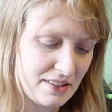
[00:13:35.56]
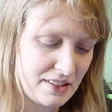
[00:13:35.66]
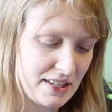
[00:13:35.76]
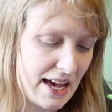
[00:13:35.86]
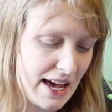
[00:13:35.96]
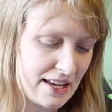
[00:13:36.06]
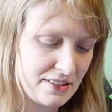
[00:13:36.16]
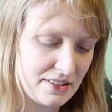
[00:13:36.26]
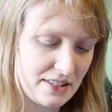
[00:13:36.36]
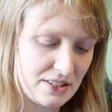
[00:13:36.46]
So yeah,
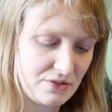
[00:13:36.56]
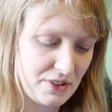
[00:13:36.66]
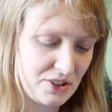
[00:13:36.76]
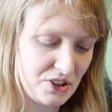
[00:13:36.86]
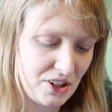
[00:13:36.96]
so these fish